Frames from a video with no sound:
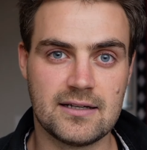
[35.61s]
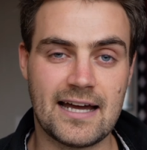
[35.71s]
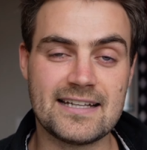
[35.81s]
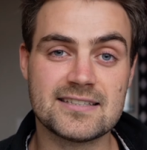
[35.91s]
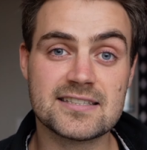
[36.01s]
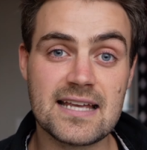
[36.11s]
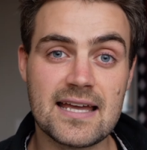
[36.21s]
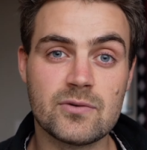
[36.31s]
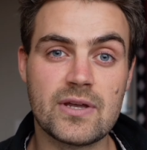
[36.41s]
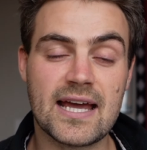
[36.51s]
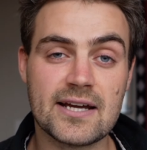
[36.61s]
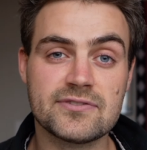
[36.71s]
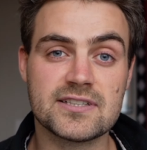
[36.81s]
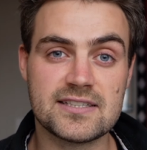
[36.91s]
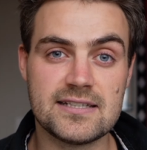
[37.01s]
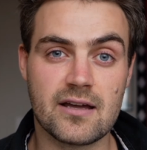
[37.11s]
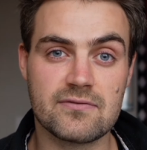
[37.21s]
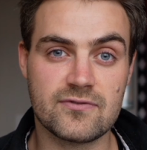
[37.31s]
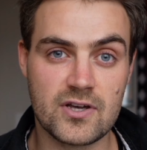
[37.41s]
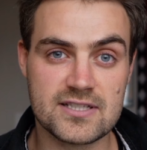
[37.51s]
And instead, we have to see
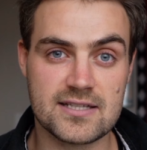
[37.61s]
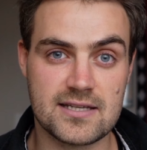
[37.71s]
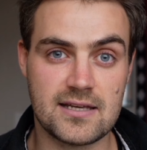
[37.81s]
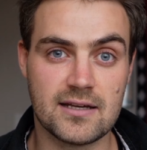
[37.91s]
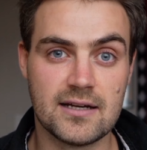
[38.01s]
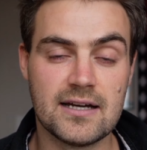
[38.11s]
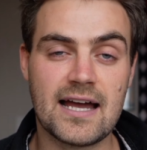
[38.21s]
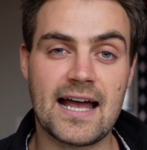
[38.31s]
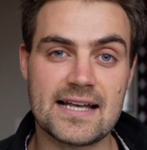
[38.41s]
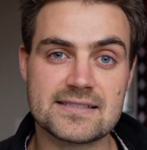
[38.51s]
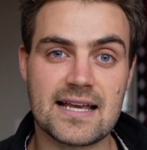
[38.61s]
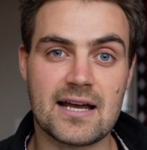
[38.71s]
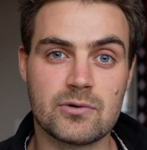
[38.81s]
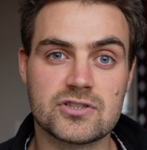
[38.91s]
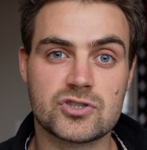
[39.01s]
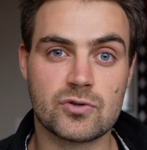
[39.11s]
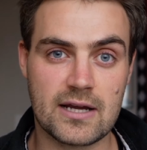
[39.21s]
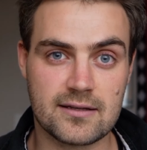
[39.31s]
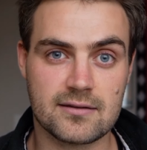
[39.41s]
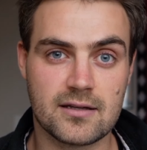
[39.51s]
diversity as our
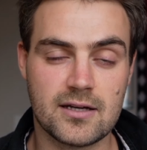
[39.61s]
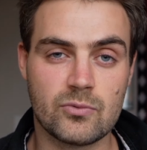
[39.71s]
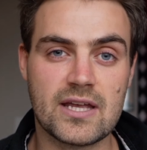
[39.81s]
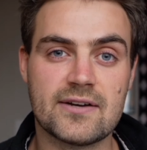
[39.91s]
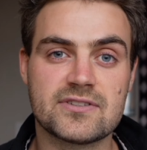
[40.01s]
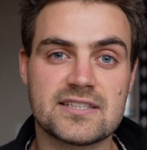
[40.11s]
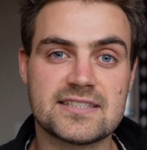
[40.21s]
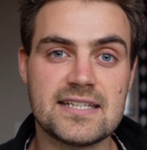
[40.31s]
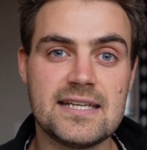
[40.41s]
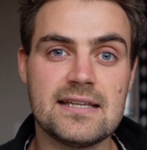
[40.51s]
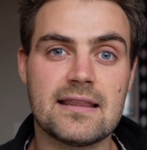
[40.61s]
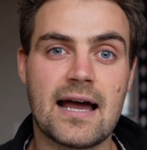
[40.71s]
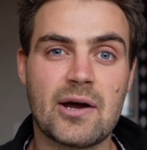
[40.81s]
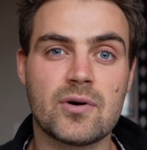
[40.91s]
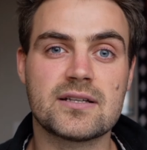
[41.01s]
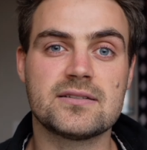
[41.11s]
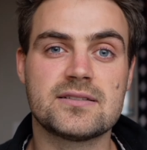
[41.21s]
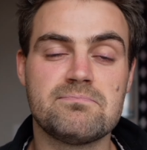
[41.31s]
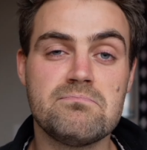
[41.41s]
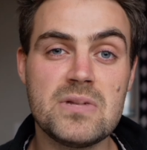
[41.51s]
strength. We have to see that our
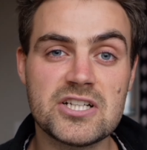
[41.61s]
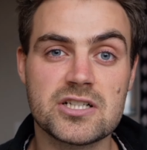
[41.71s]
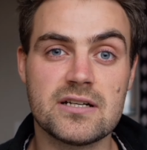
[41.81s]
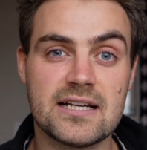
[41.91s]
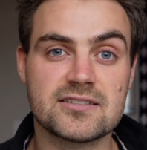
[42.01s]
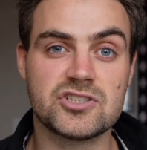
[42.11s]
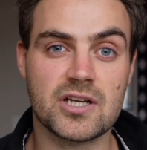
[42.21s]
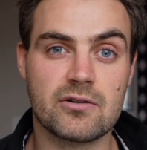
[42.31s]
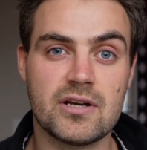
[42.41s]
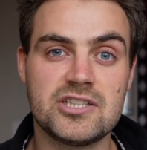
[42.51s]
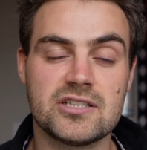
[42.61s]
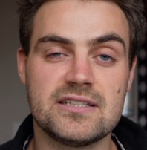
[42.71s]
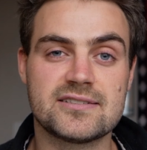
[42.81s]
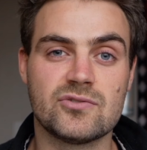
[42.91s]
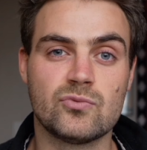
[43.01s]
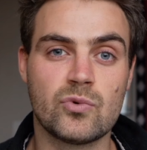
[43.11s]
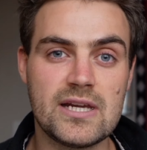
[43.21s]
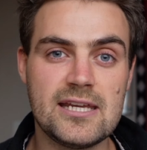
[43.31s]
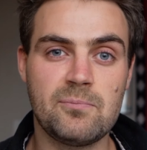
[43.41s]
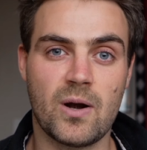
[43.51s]
mission as a generation is to
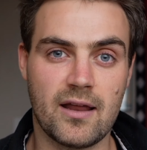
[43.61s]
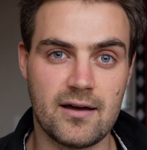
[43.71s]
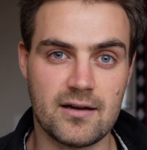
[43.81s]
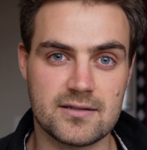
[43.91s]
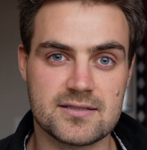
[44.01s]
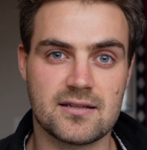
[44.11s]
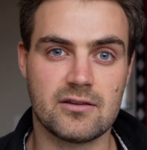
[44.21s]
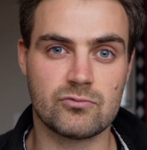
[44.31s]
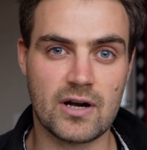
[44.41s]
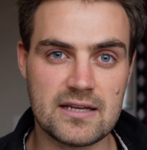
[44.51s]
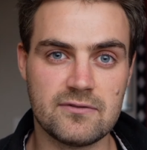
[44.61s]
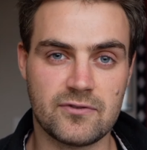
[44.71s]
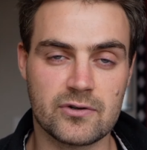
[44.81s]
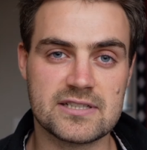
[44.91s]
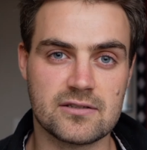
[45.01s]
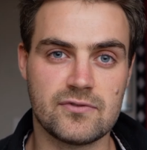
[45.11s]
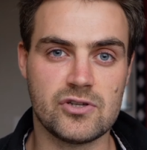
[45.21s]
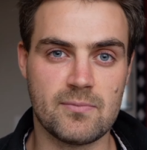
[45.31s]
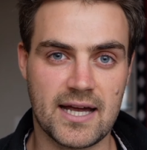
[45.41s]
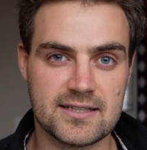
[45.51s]
replant the rainforest of
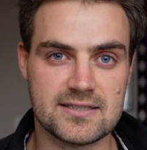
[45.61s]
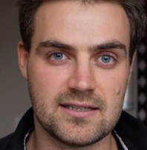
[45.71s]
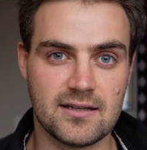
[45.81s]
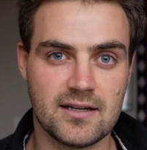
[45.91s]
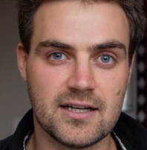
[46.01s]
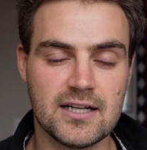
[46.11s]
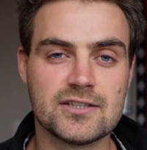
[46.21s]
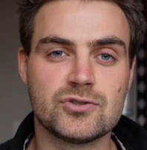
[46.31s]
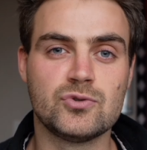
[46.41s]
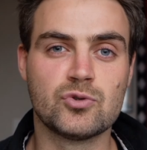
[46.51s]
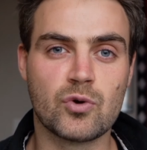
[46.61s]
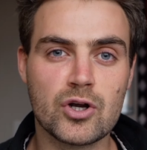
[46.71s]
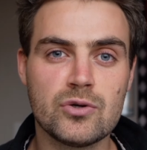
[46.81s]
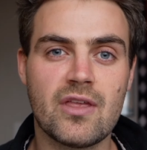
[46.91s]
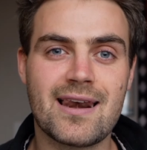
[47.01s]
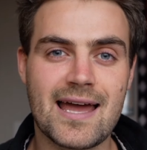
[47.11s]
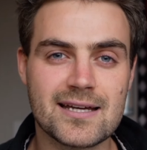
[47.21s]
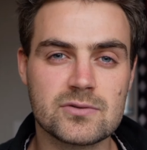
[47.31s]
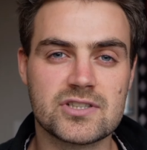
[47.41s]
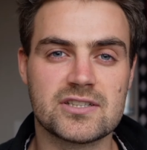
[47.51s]
humanity, to grow the
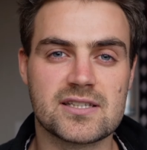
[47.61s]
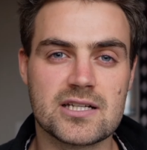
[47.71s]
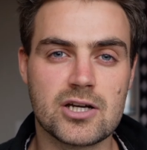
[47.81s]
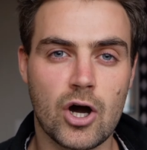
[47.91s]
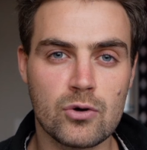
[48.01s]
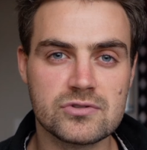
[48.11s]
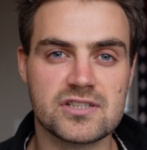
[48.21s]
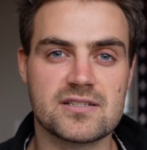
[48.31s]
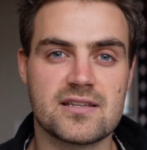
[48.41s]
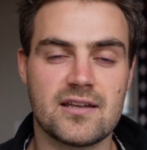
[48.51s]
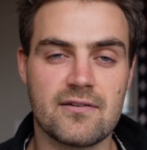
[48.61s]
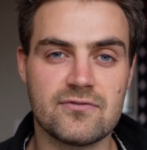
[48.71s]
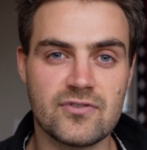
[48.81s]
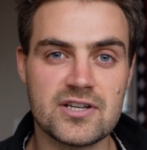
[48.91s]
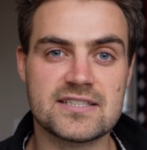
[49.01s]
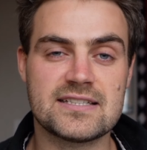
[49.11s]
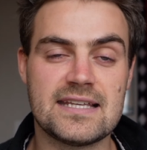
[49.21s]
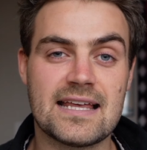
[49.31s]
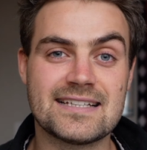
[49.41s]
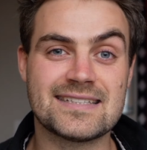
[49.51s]
languages, the cultures, the
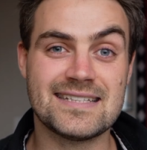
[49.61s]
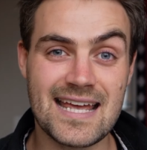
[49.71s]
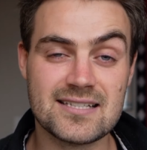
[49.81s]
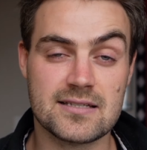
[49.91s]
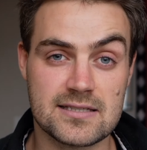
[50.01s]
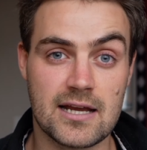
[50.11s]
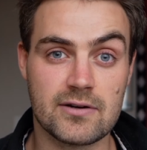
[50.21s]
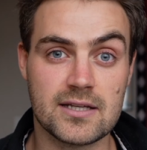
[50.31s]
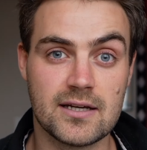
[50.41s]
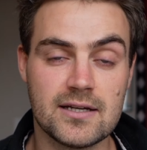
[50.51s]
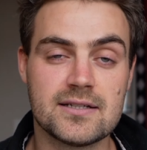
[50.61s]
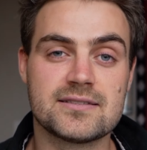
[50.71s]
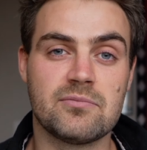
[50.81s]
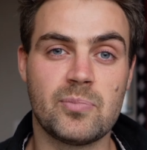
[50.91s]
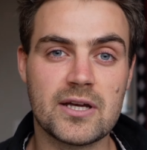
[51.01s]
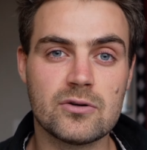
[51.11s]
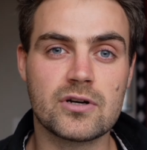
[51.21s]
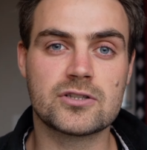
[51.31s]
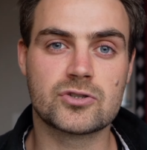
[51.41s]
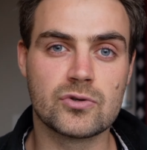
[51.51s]
diversity that is necessary to
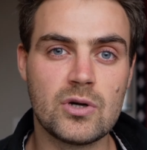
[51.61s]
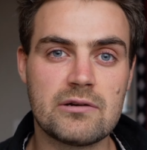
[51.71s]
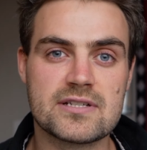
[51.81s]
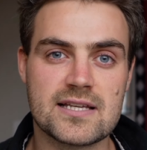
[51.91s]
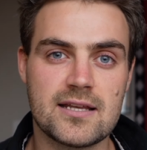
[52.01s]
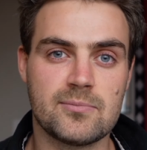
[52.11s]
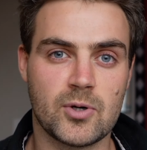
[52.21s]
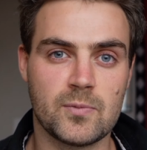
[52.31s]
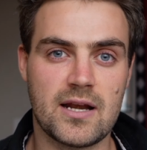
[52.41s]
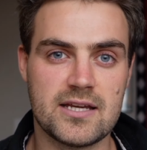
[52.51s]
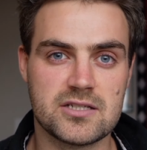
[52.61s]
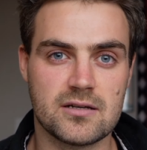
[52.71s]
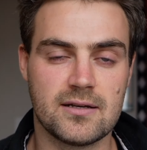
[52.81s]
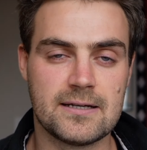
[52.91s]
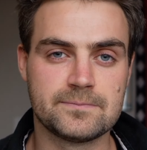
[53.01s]
build a truly resilient population.